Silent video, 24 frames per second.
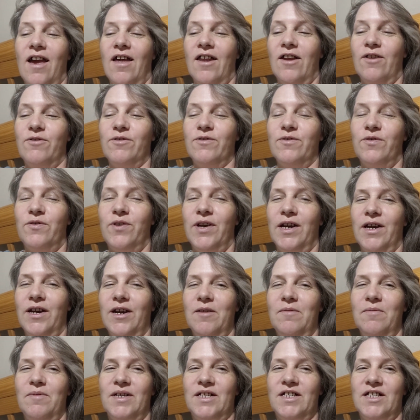And it was
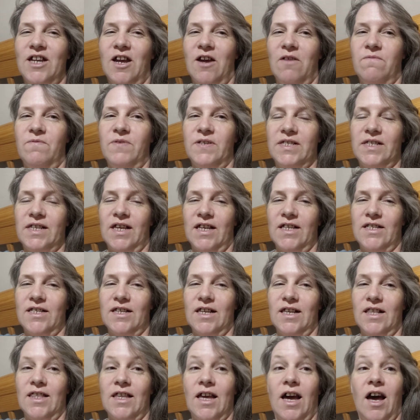very much
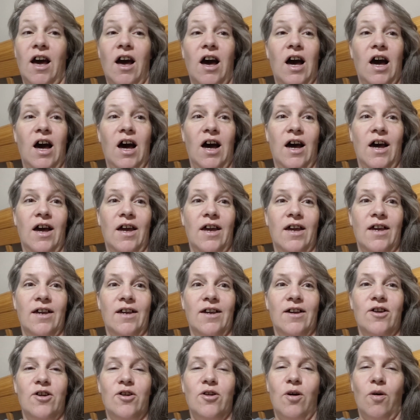emphasizing that I
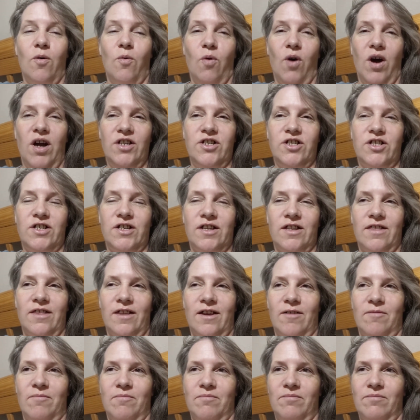washed
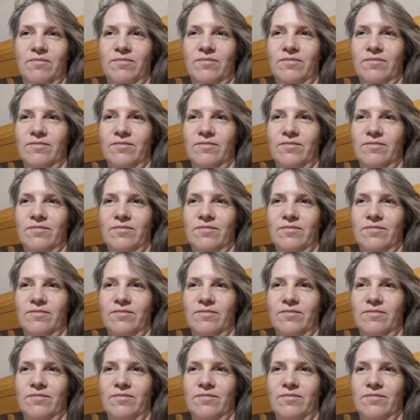them.